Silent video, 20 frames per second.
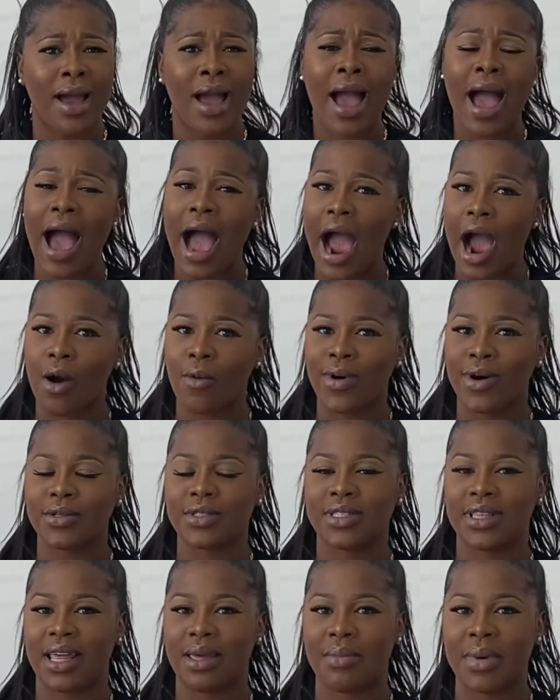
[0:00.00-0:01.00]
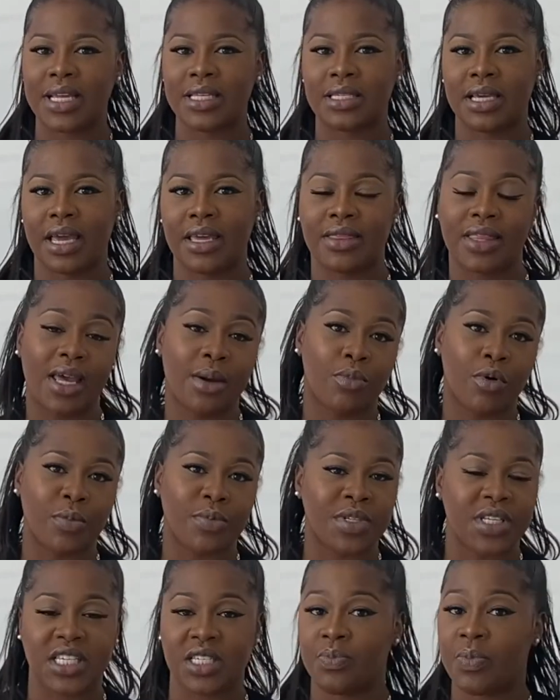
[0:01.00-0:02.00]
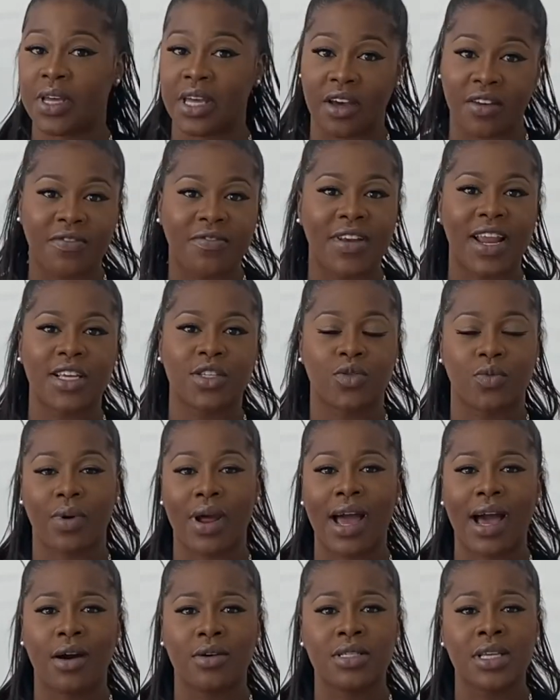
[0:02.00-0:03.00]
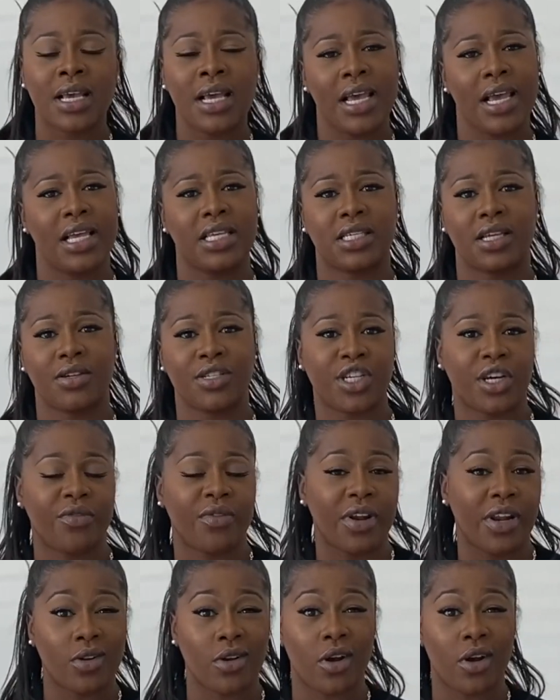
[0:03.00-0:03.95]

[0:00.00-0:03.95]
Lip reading: how well do they maintain their properties, be it a flat or a house, is there generally a